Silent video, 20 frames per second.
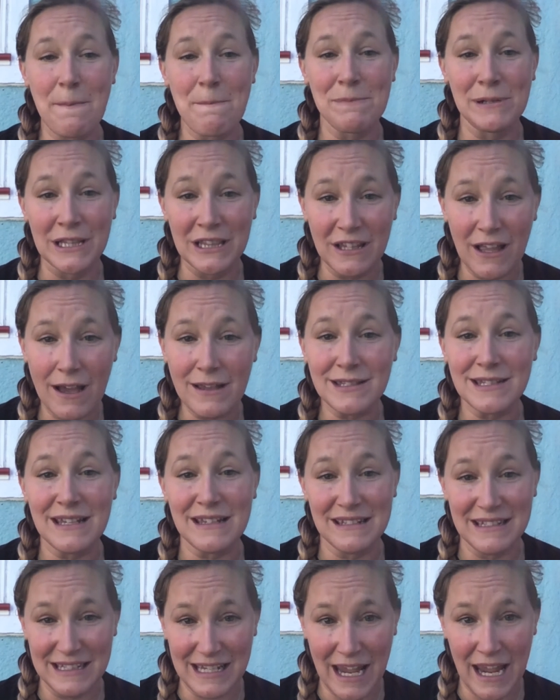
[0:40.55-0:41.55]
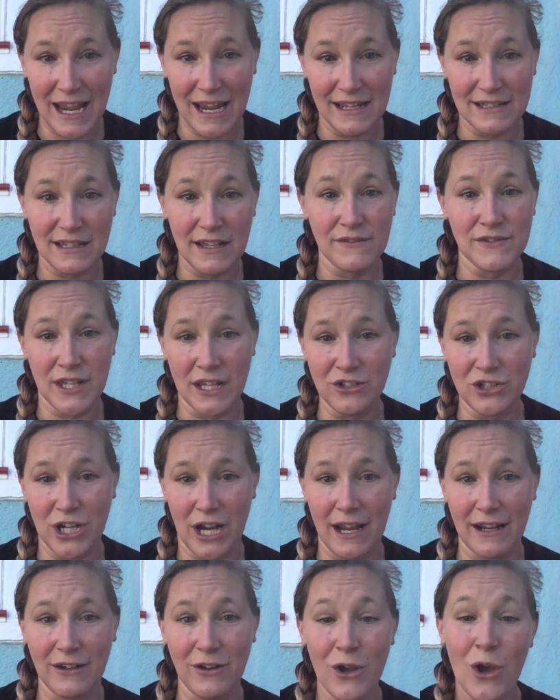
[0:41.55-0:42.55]
plus days of
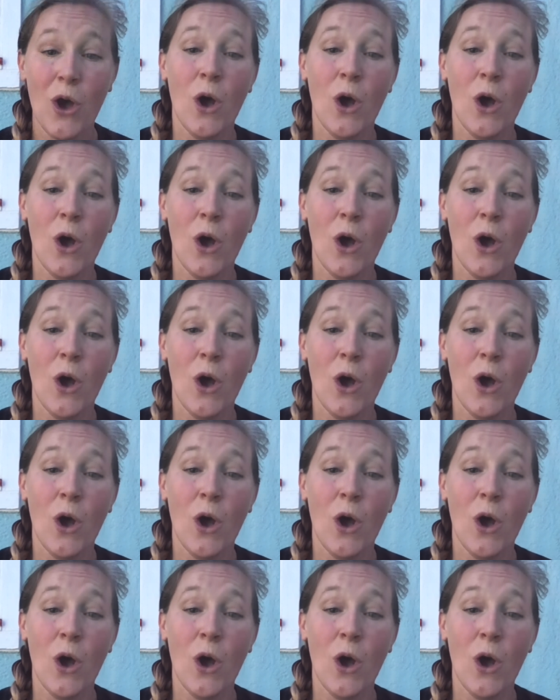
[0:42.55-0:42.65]
sunshine,